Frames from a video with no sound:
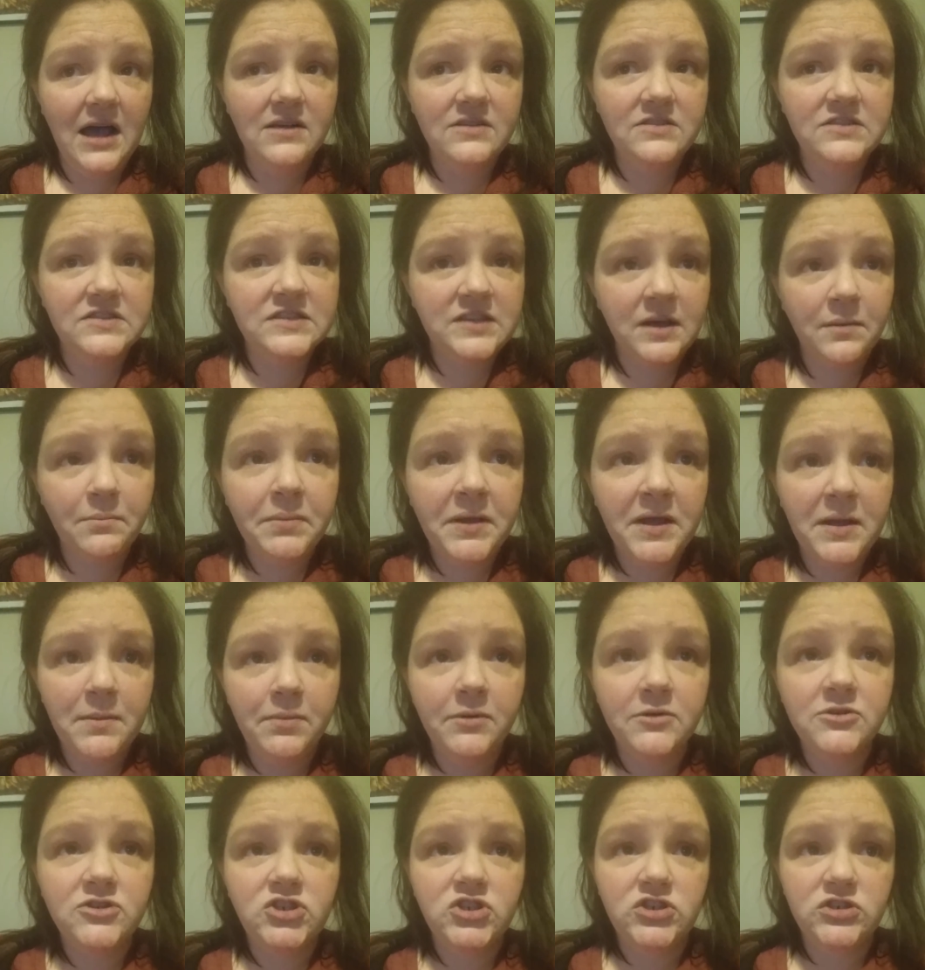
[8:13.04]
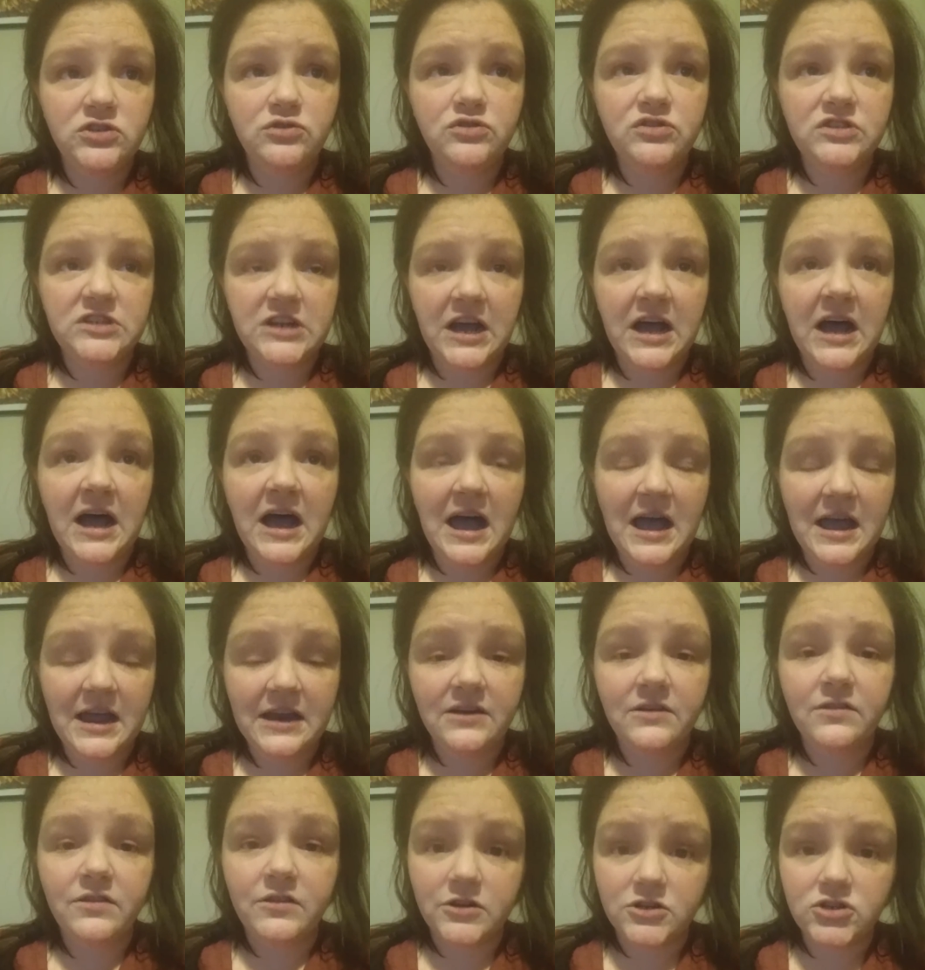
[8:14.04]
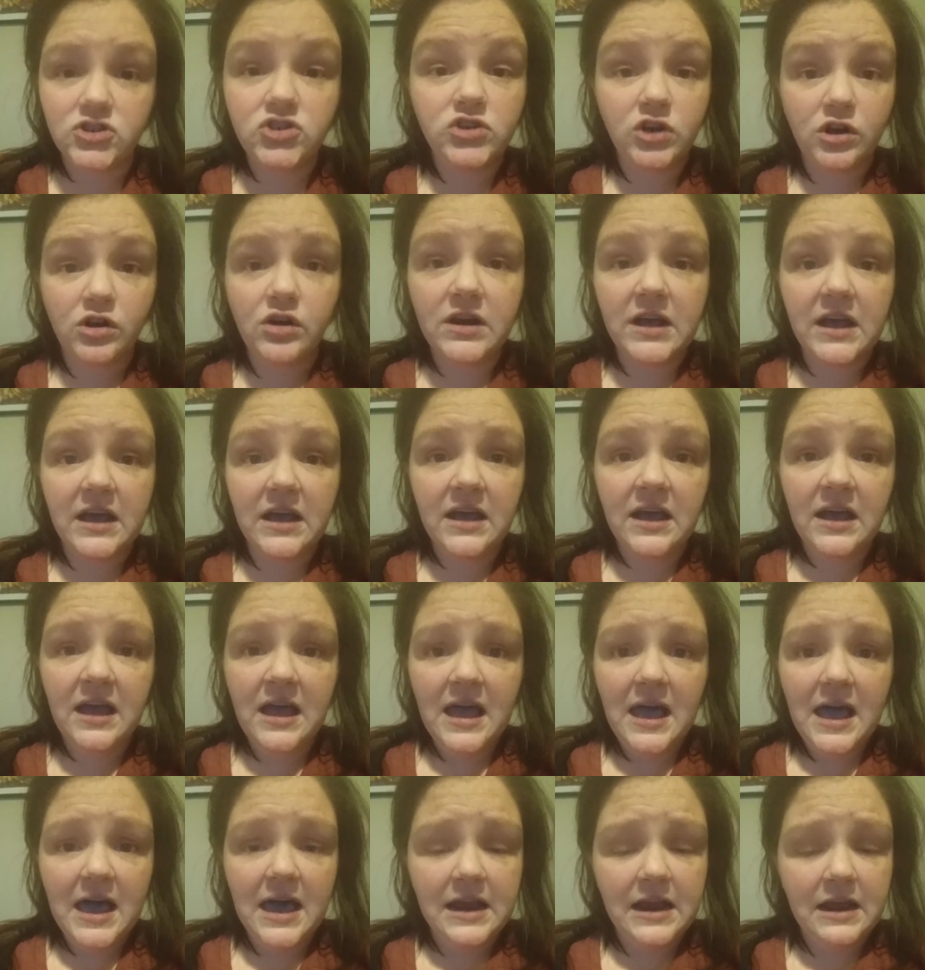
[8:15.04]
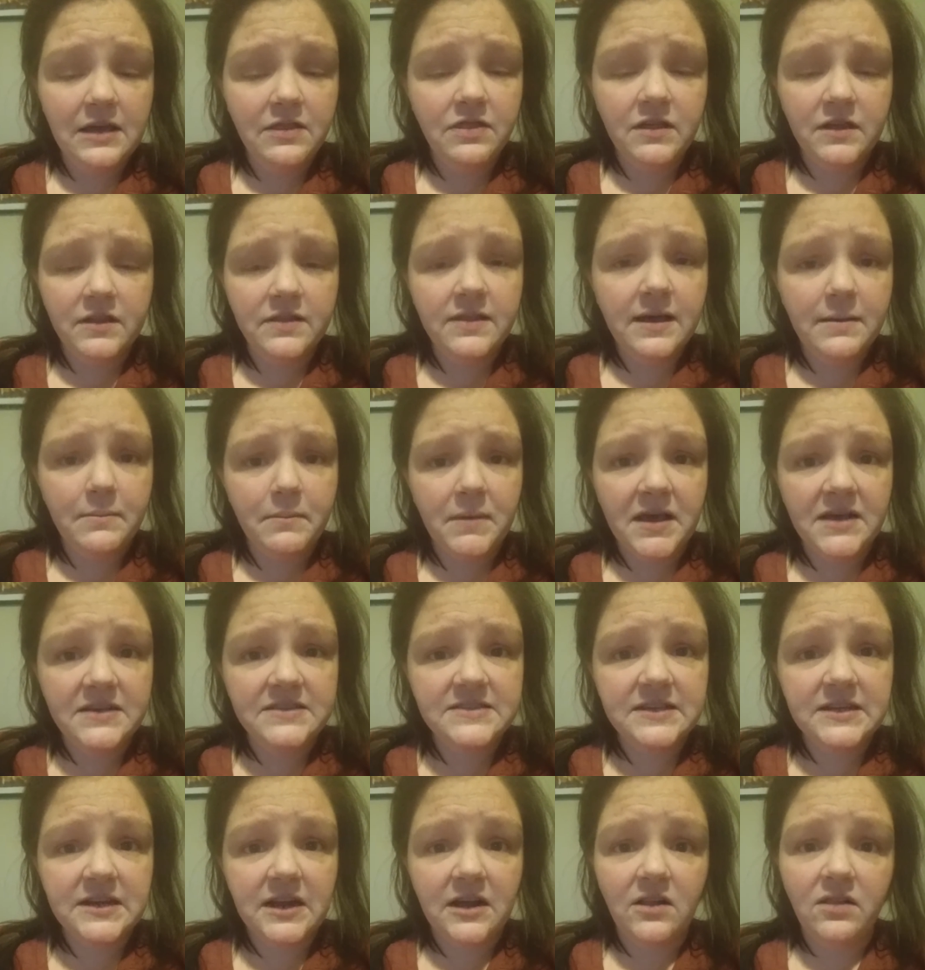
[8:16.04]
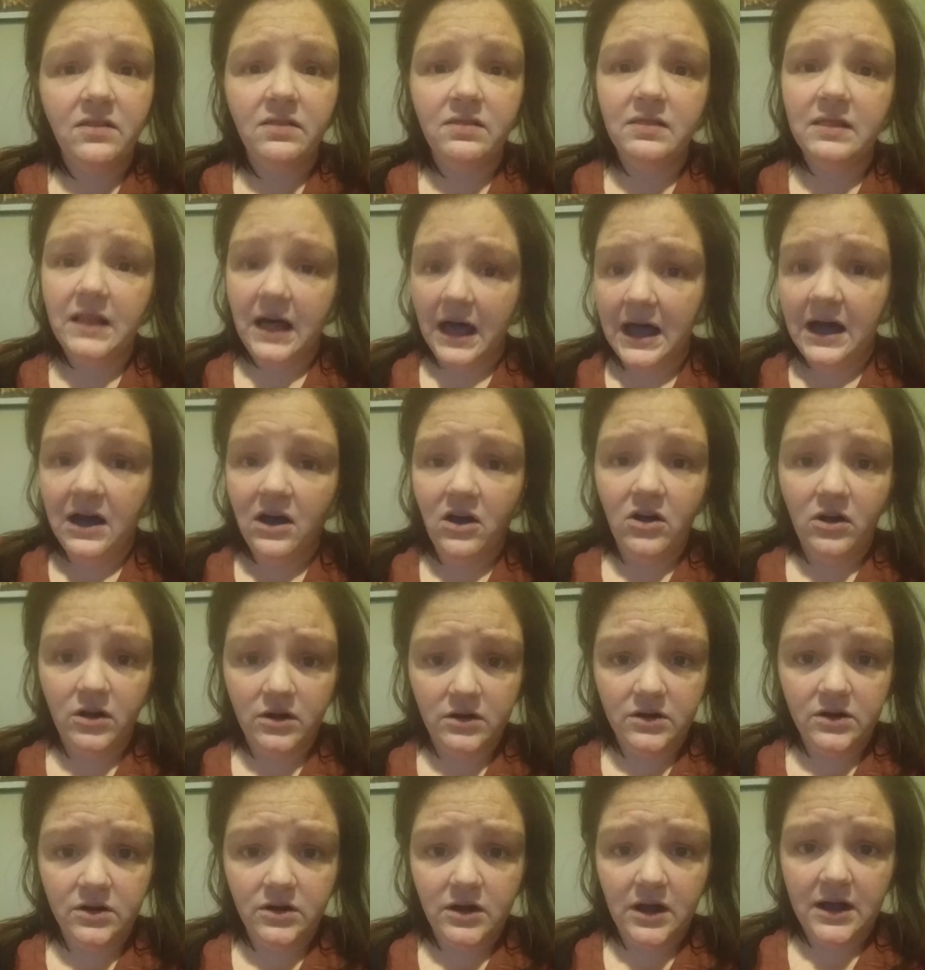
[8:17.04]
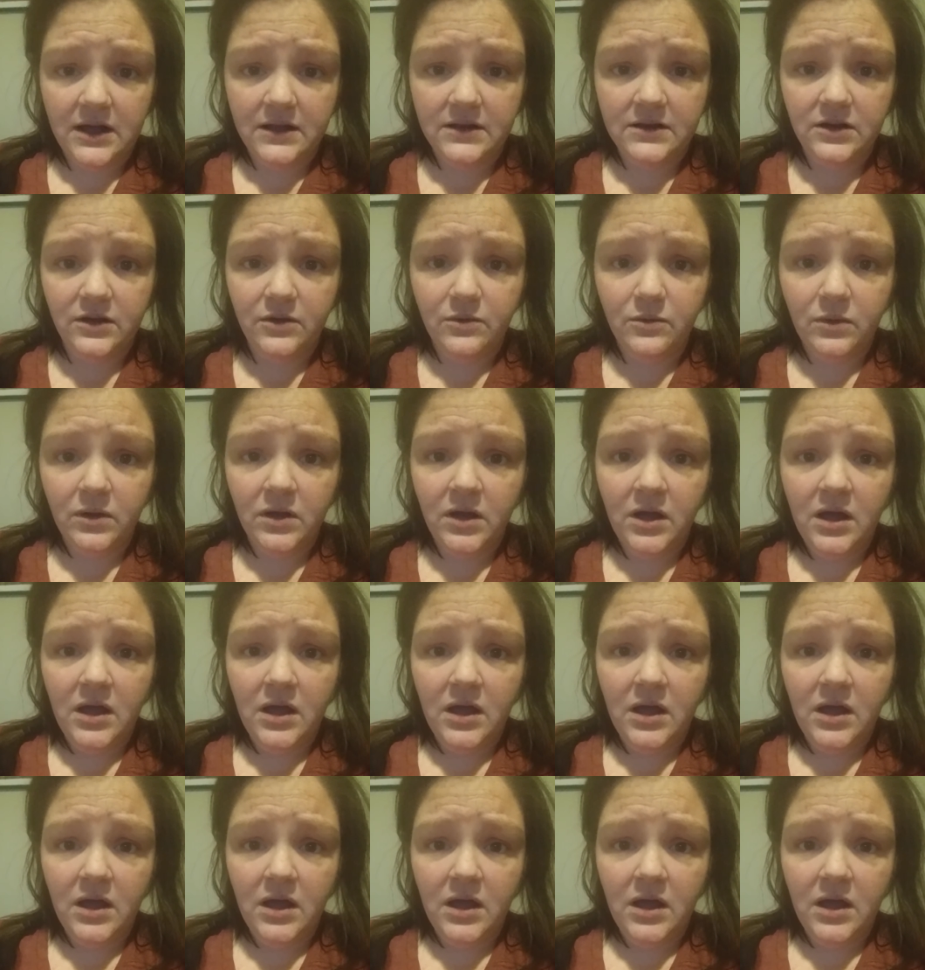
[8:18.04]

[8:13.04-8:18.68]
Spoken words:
some people choose to hide their journey, and I think that makes it a lot harder on you.